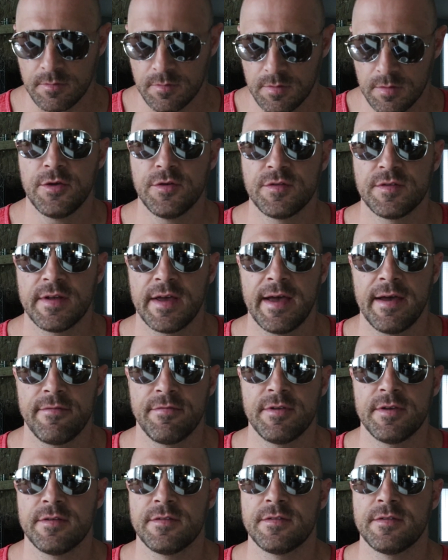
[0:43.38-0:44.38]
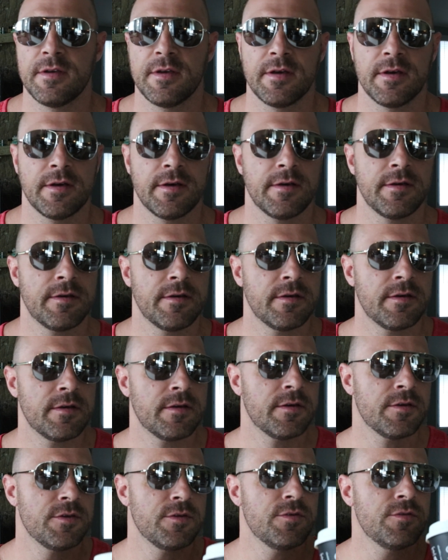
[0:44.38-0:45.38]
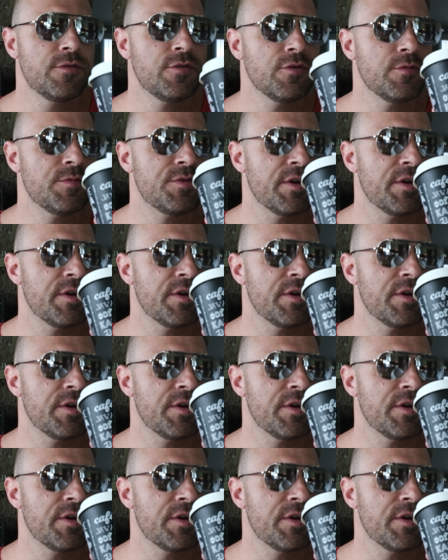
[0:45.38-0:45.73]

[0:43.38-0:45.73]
Used to have this YouTube